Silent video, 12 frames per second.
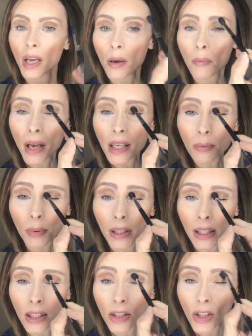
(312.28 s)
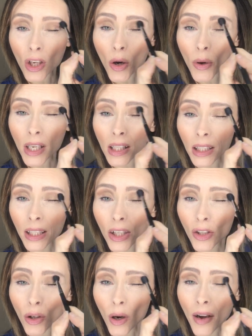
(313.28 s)
It makes blending so easily.
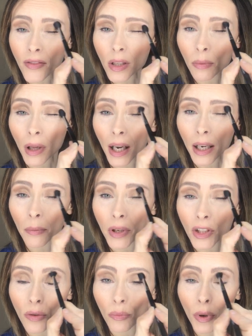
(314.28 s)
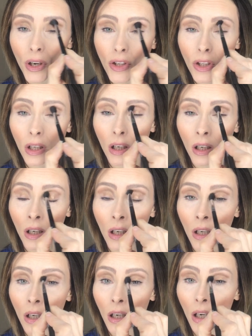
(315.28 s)
You don't have to apply a bunch of pressure.
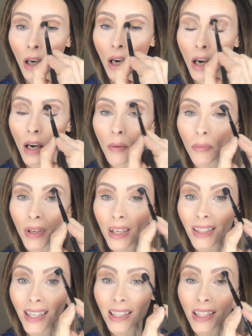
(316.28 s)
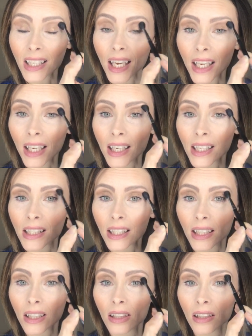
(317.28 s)
It doesn't take any
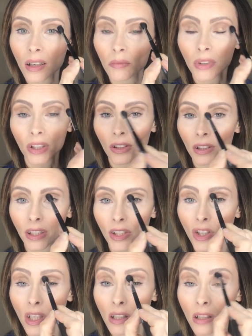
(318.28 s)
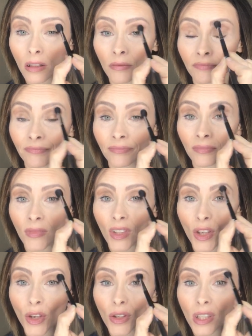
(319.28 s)
skill. I'm literally just
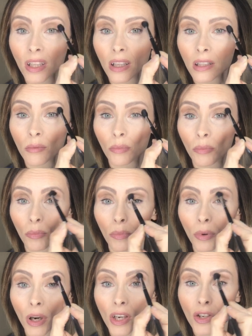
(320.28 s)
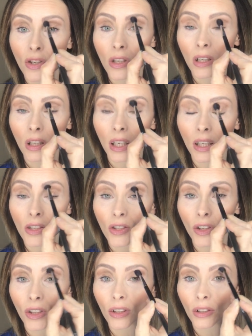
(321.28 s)
using this brush in a
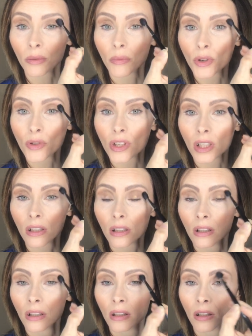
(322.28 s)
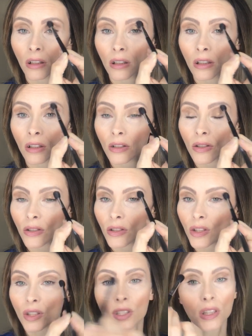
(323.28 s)
circular motion
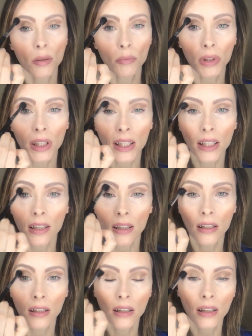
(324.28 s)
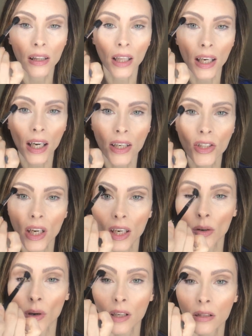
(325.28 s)
to blend that
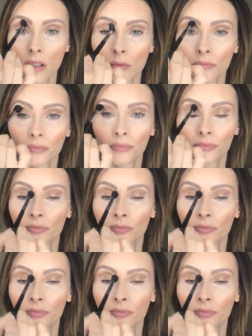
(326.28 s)
eyeshadow out some.